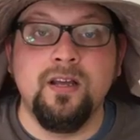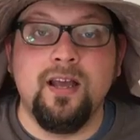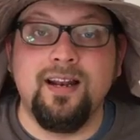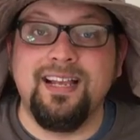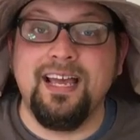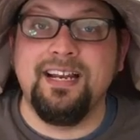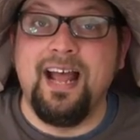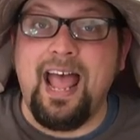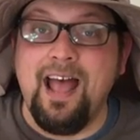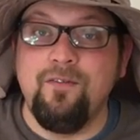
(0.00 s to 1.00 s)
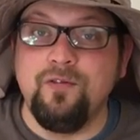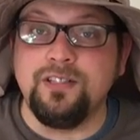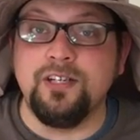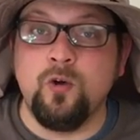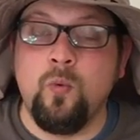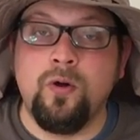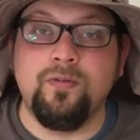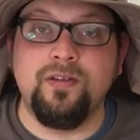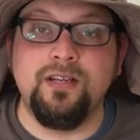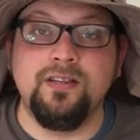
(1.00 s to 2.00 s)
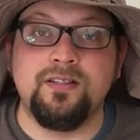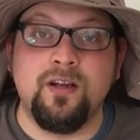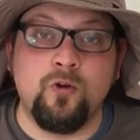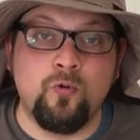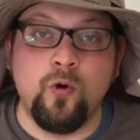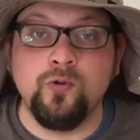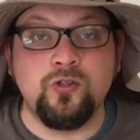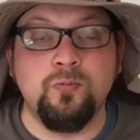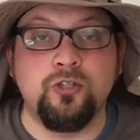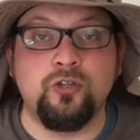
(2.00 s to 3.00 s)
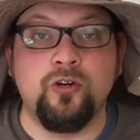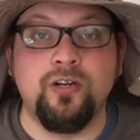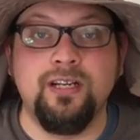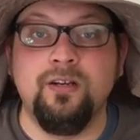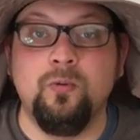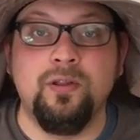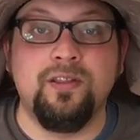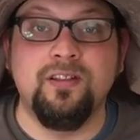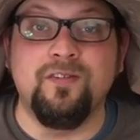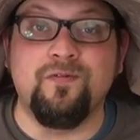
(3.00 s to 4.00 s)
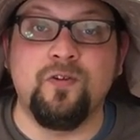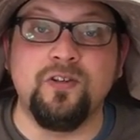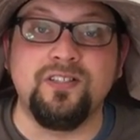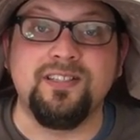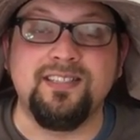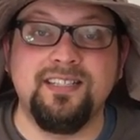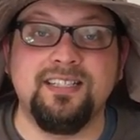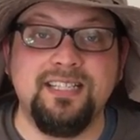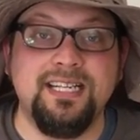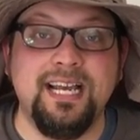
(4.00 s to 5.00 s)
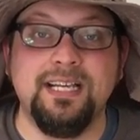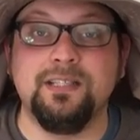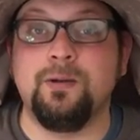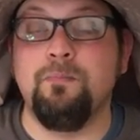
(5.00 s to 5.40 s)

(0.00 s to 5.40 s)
And again, every single one of these grows to maturity within the first 60 days,